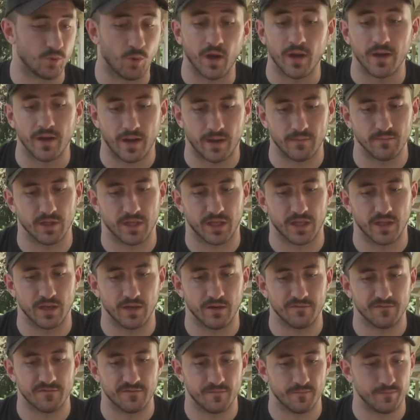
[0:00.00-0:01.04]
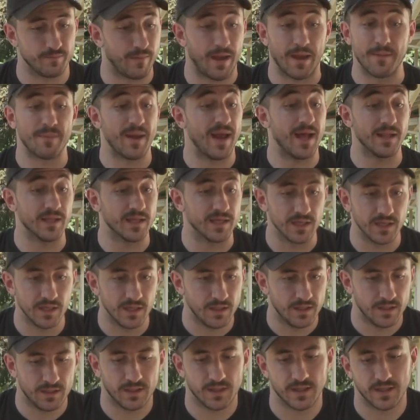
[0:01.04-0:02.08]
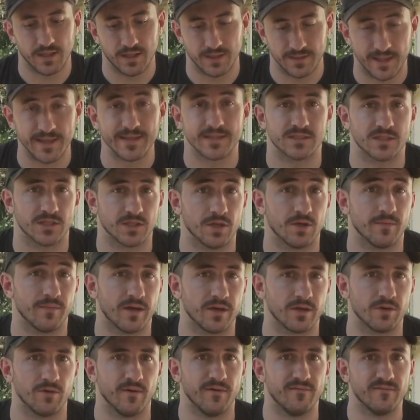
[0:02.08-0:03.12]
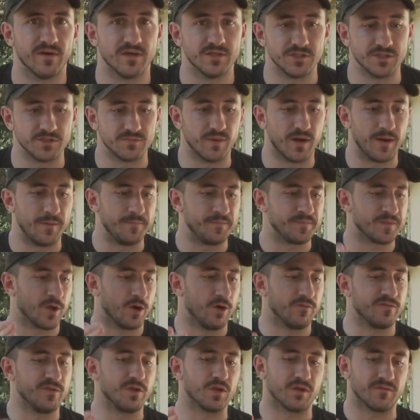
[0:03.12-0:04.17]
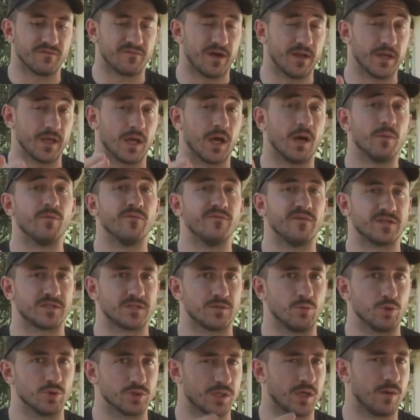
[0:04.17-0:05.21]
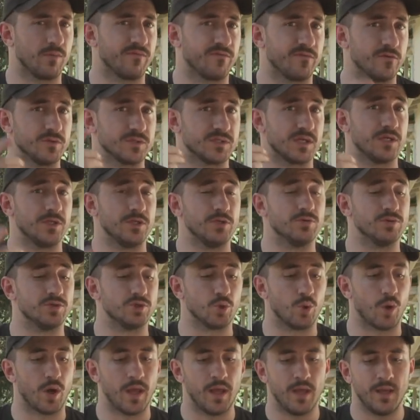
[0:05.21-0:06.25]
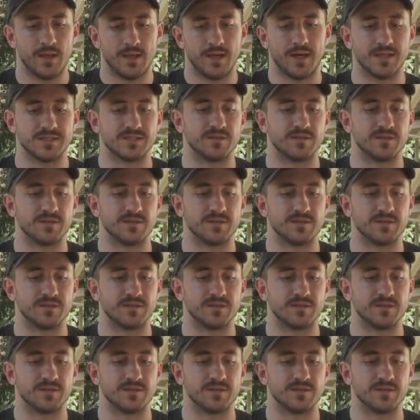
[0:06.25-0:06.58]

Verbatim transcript: One, I'm lucky enough, my palate uh, likes a good amount of green veggies, but hopefully you can find a couple vegetables, a couple fruits that you enjoy uh,